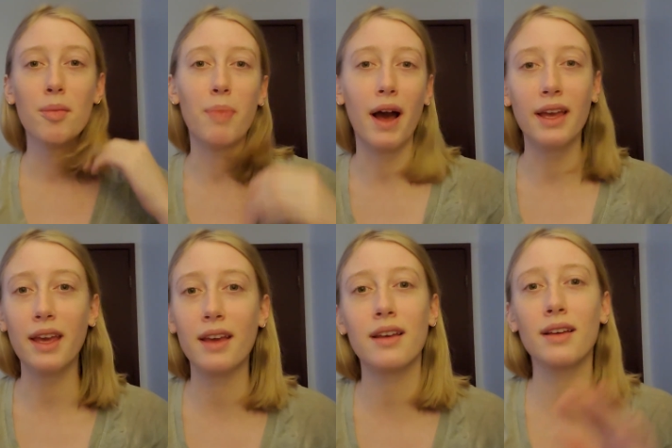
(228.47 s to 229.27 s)

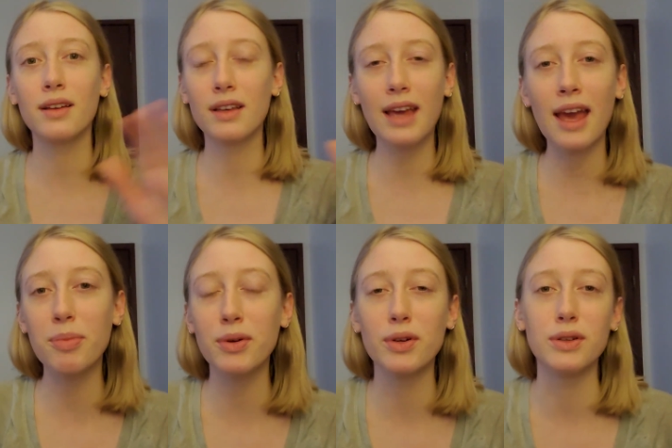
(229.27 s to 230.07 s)
buying
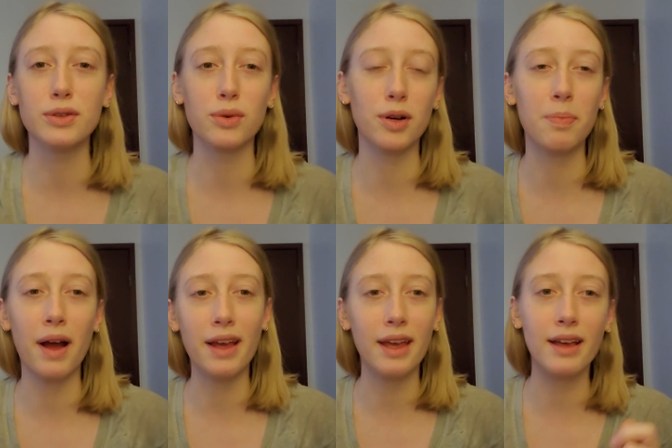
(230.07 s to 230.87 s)
cables or
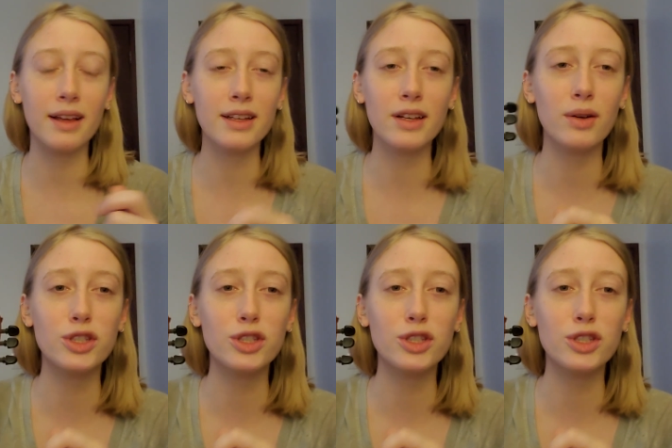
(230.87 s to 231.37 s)
buying,